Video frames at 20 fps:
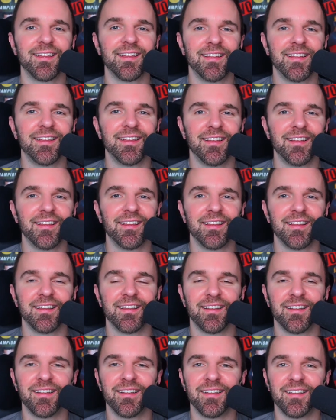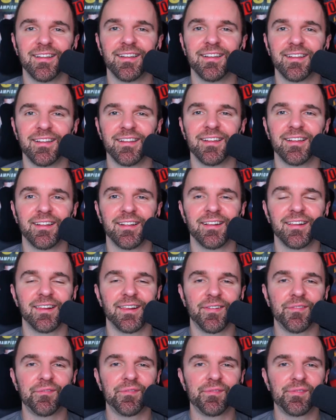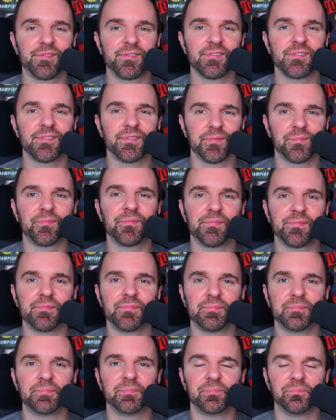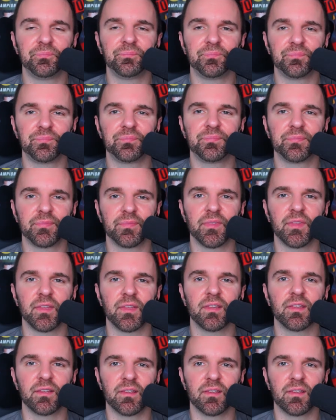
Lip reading: The person shown says nothing.